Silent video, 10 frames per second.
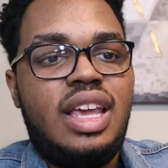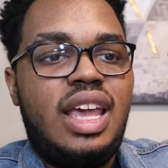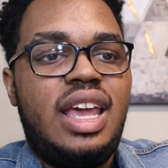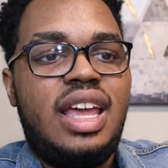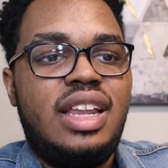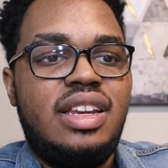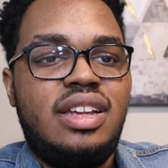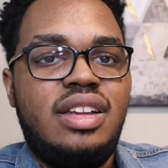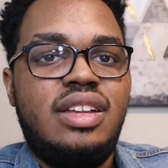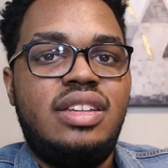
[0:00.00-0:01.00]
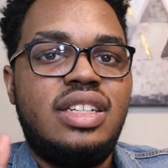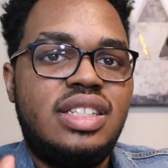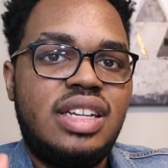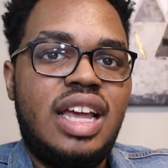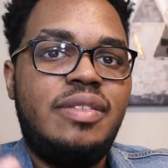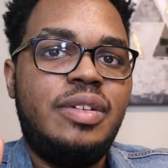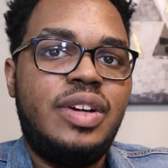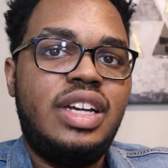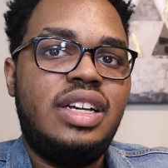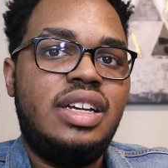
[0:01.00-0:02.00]
and
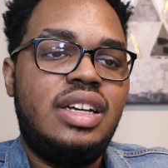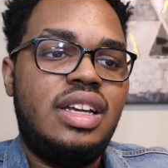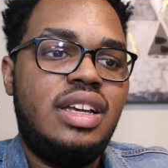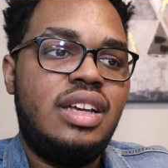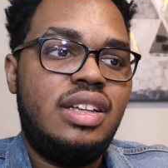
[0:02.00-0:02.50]
discovering